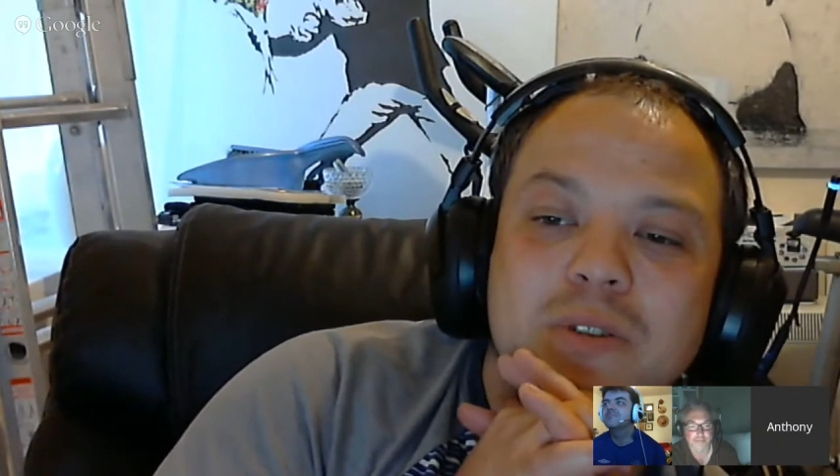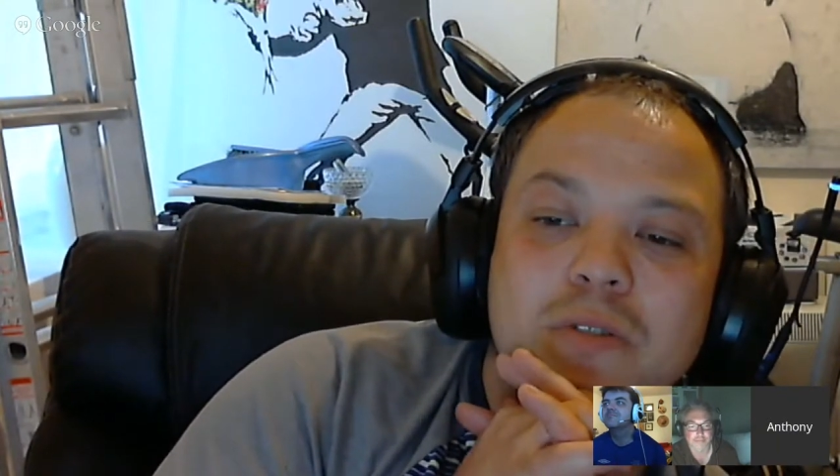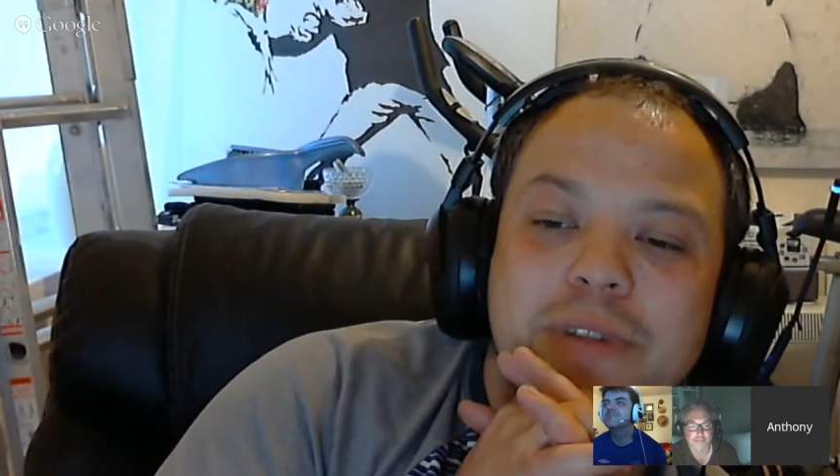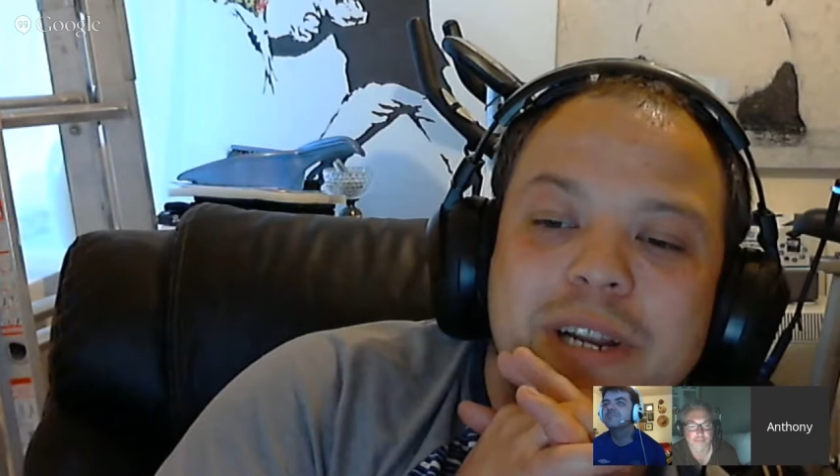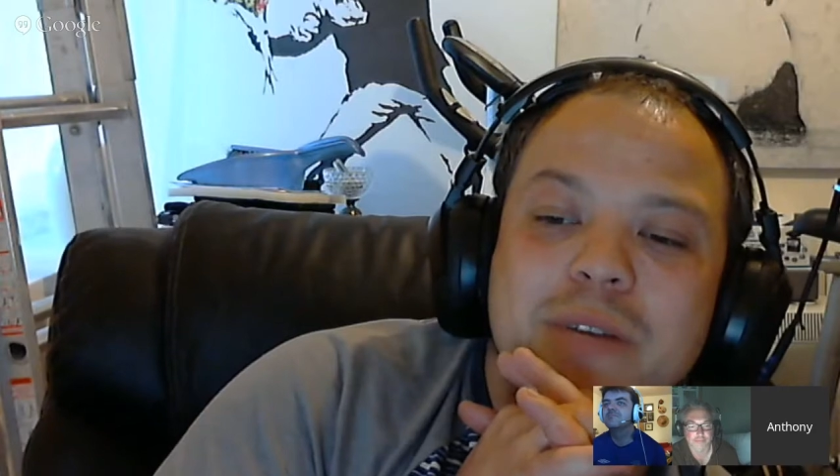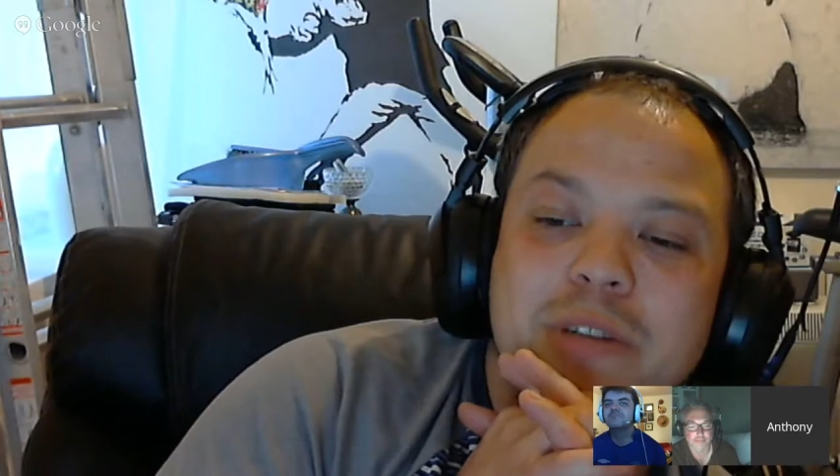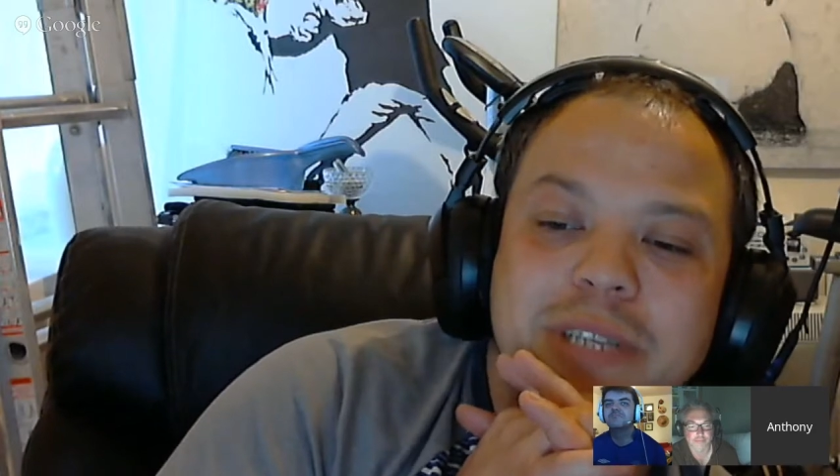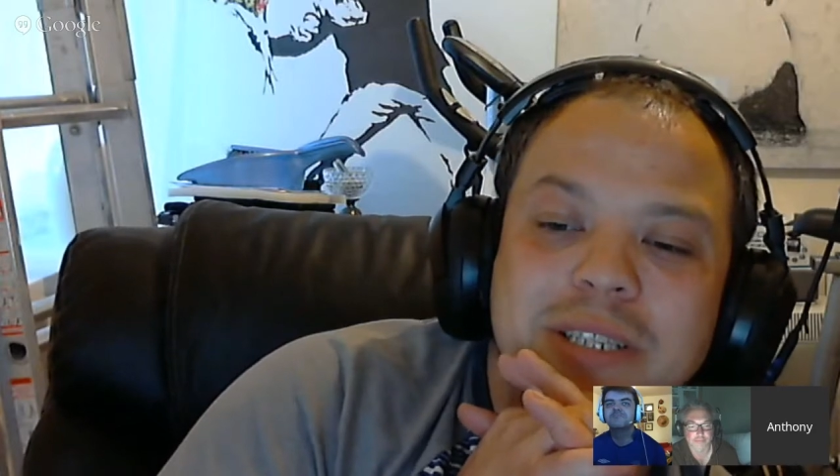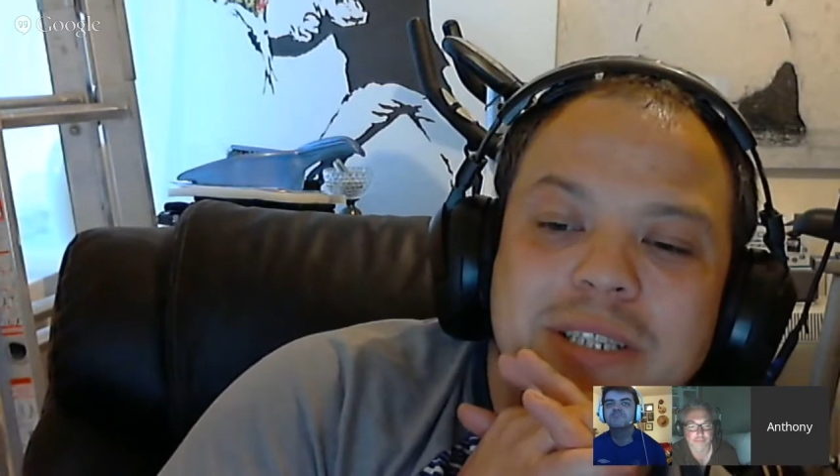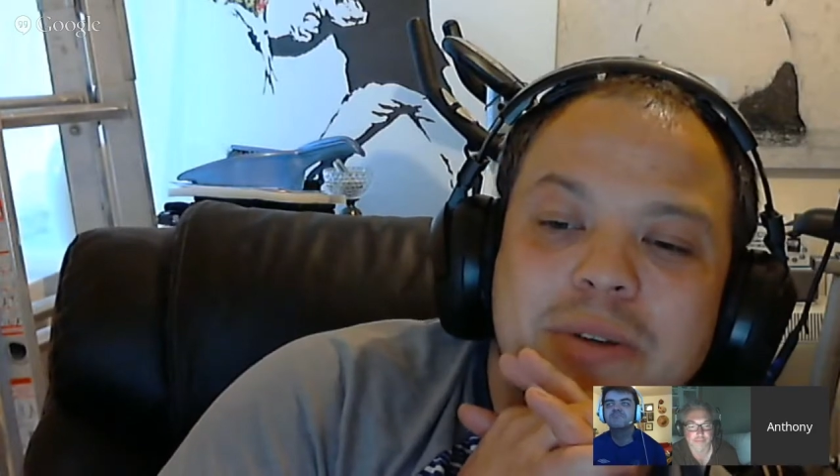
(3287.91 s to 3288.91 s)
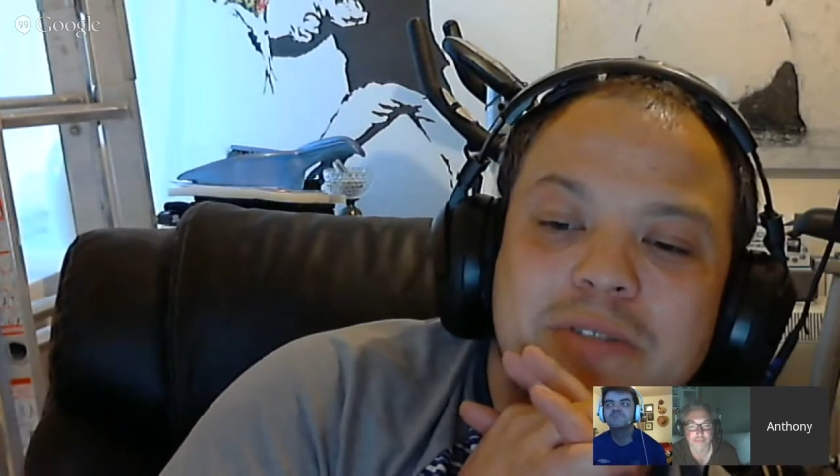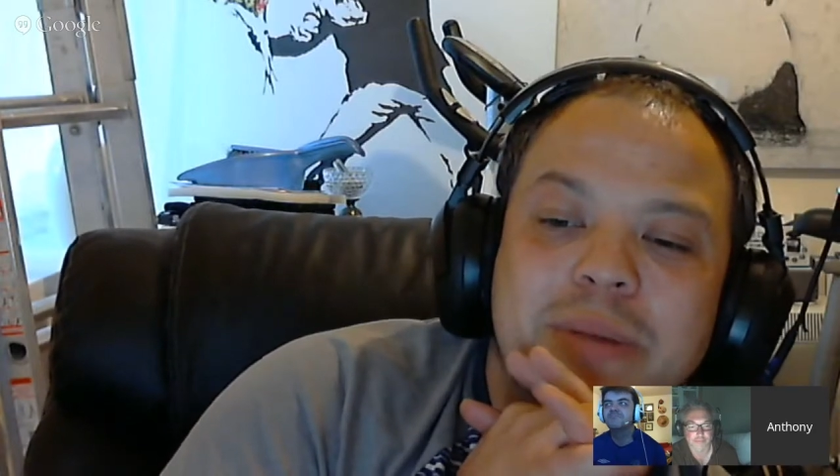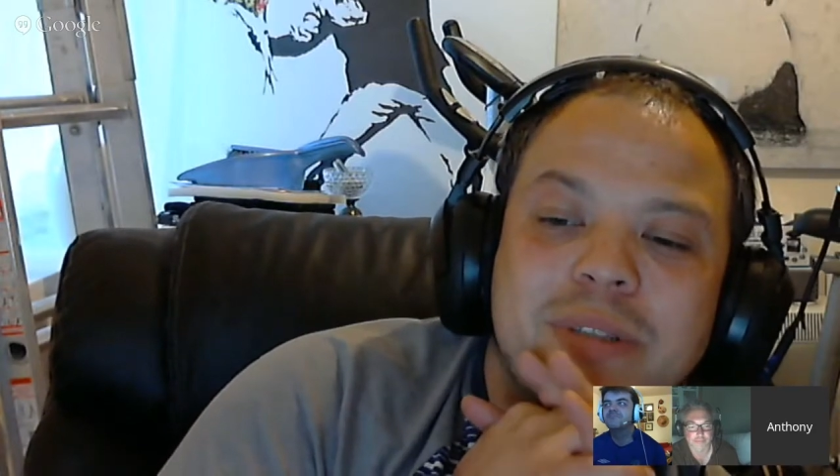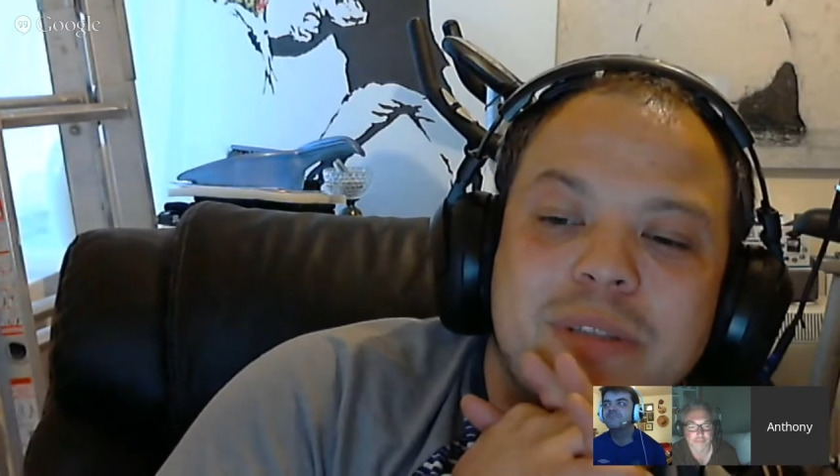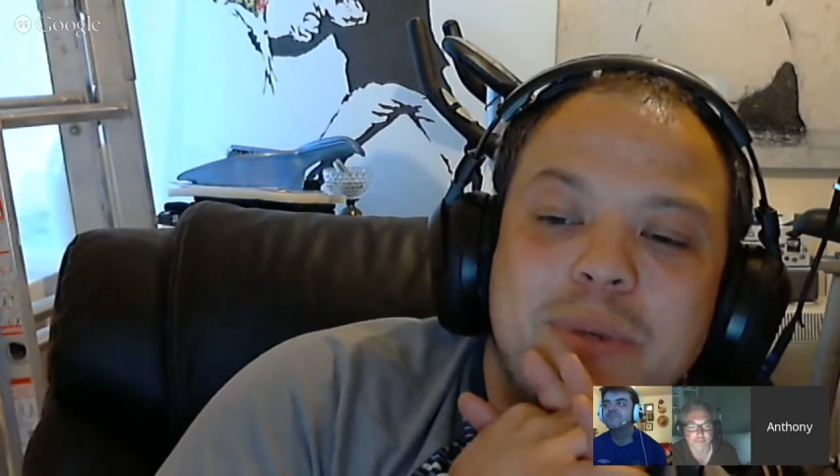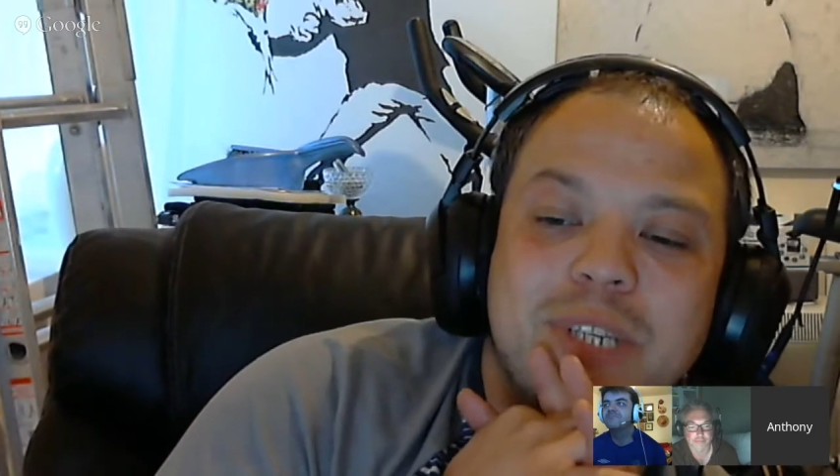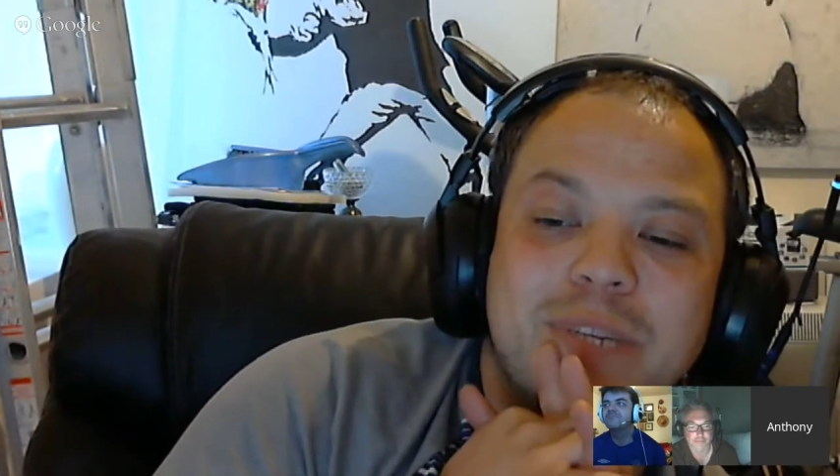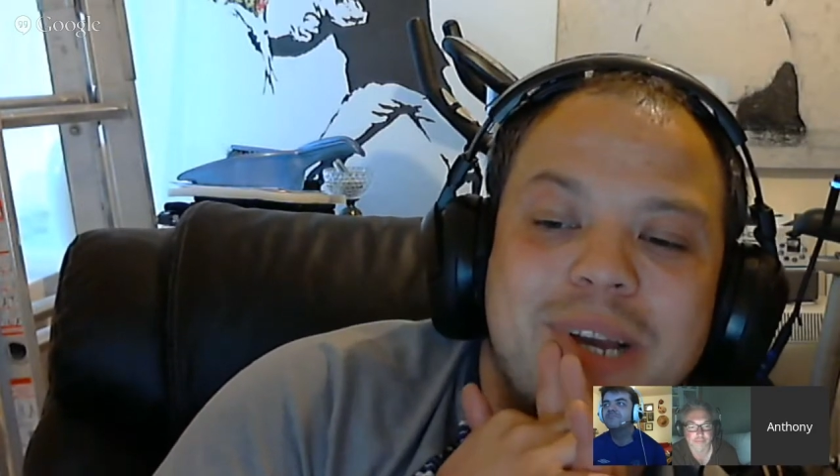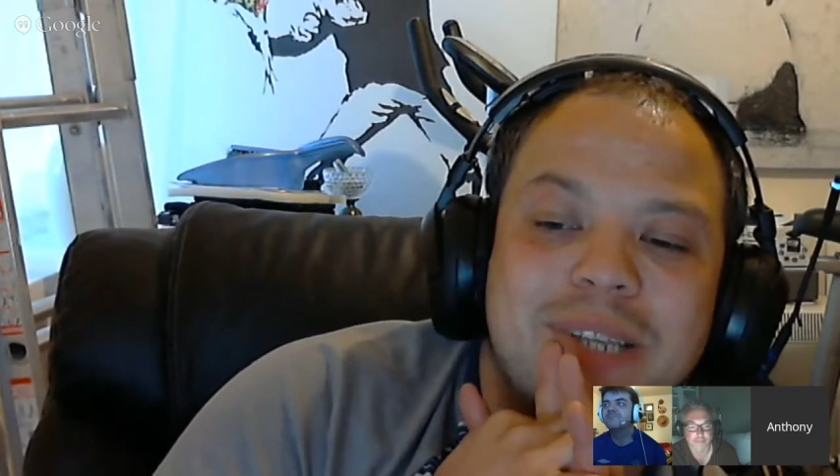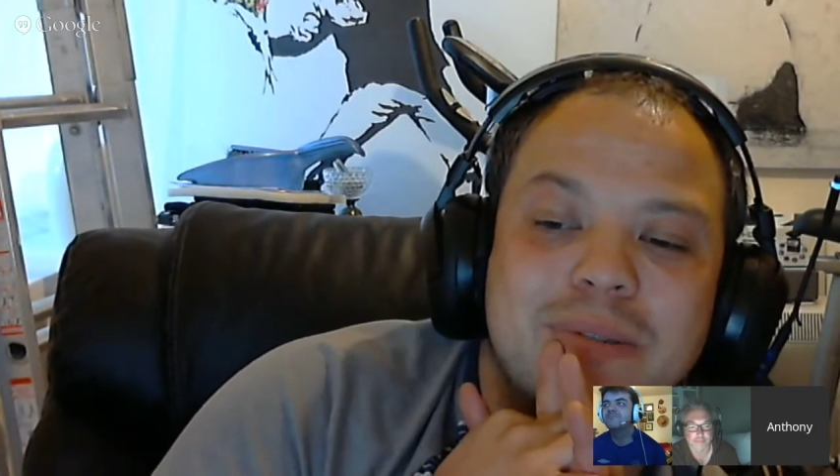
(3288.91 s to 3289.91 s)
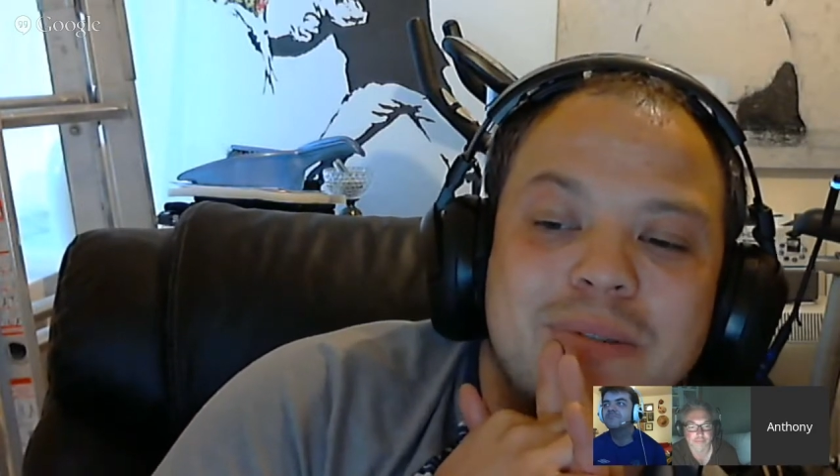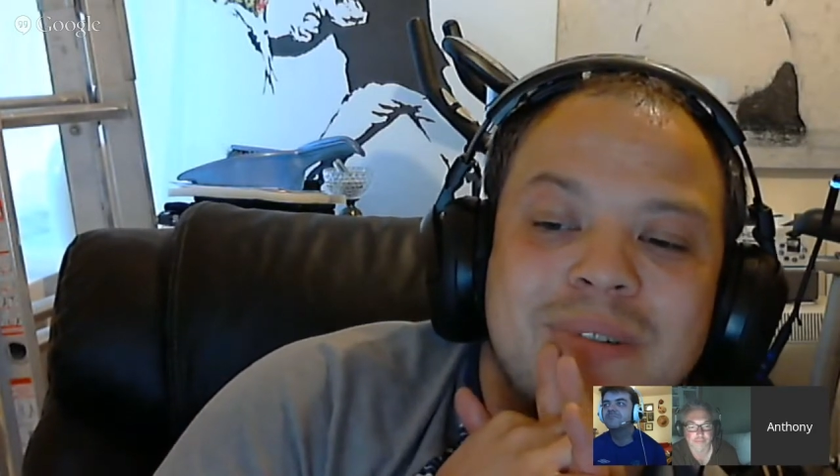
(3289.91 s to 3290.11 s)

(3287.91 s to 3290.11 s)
Not really, or should we just go straight into the music battle?